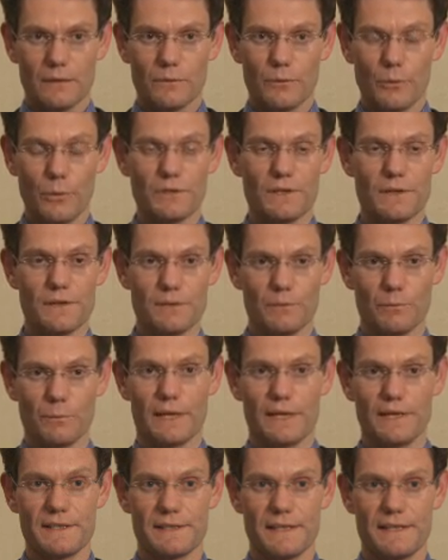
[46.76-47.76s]
We're also
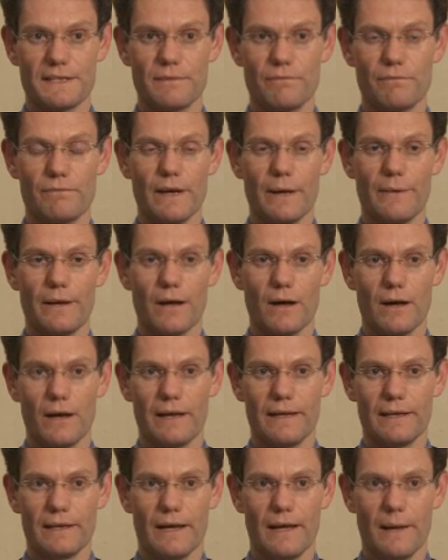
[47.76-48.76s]
beginning to see some very
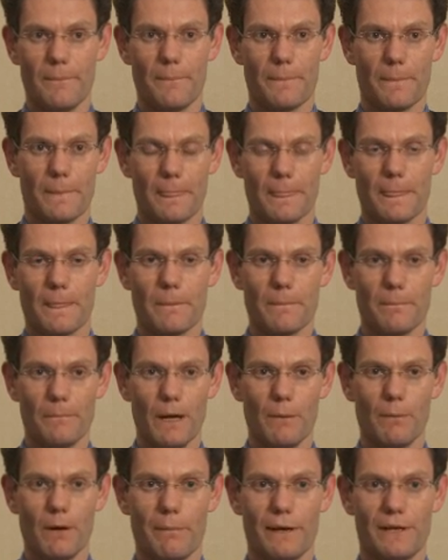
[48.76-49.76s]
high
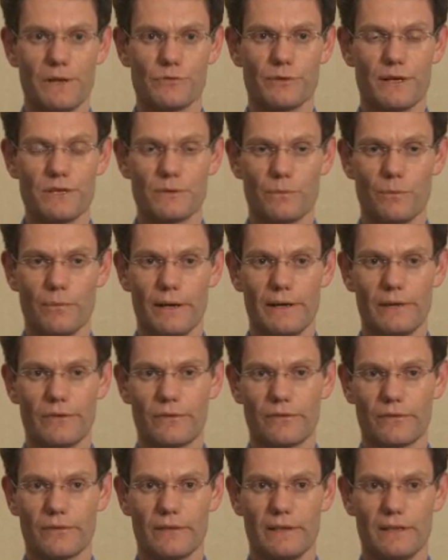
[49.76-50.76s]
mobile penetration
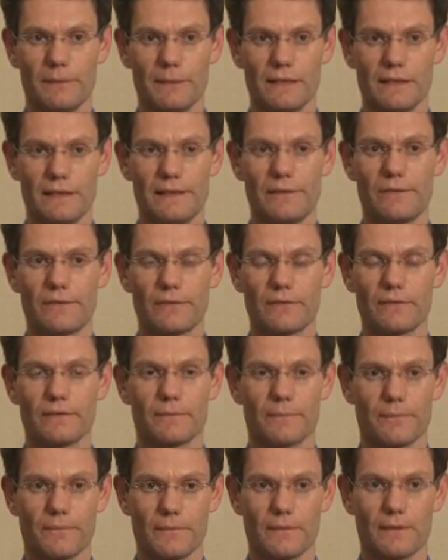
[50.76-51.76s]
rates in the Middle
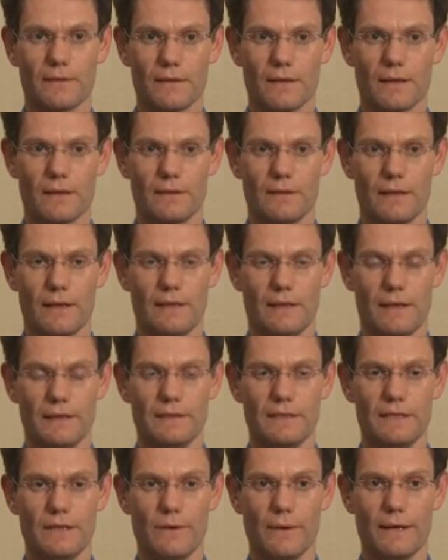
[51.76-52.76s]
East.
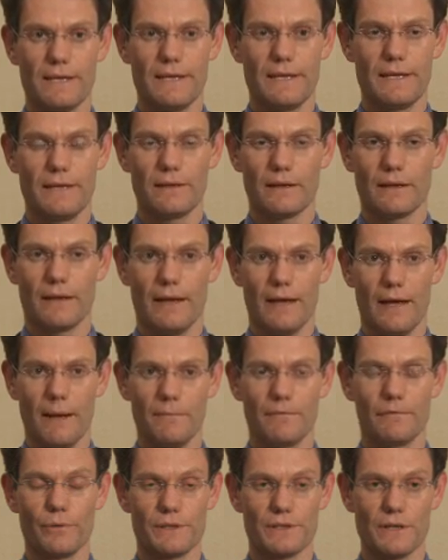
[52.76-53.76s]
In the
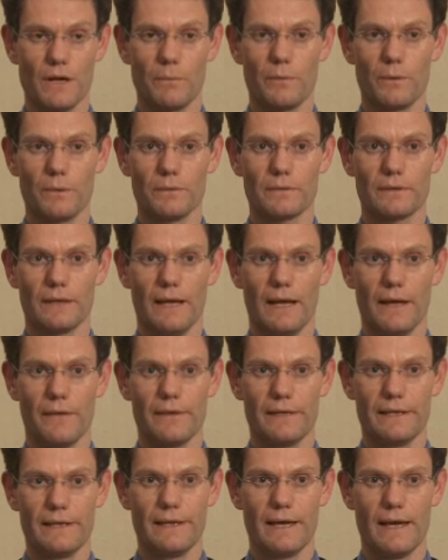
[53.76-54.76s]
UAE, for example,
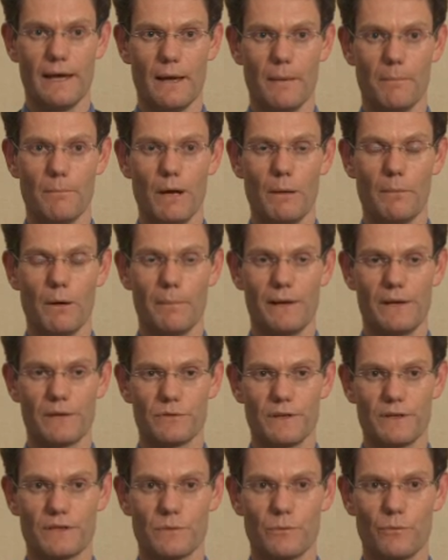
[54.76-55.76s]
the mobile
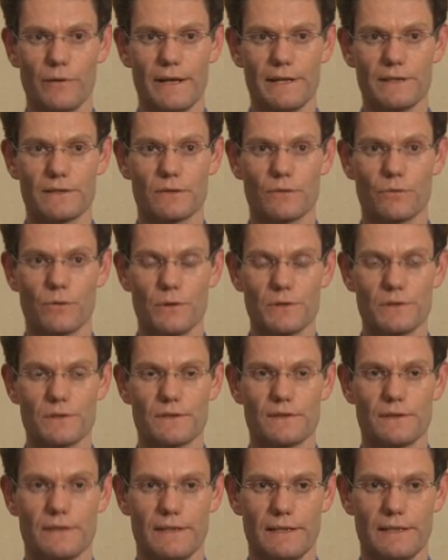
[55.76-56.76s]
penetration rate
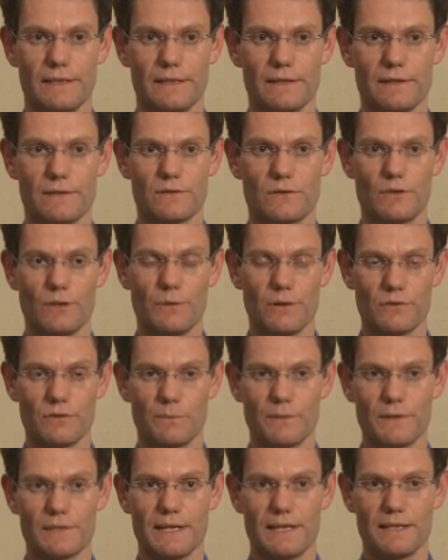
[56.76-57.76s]
crossed the
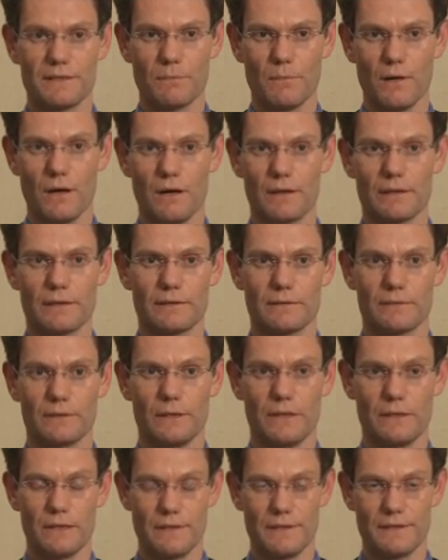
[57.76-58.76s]
200% mark
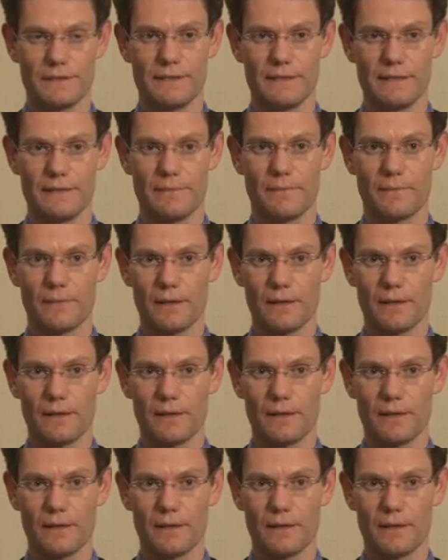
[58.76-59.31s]
earlier this year.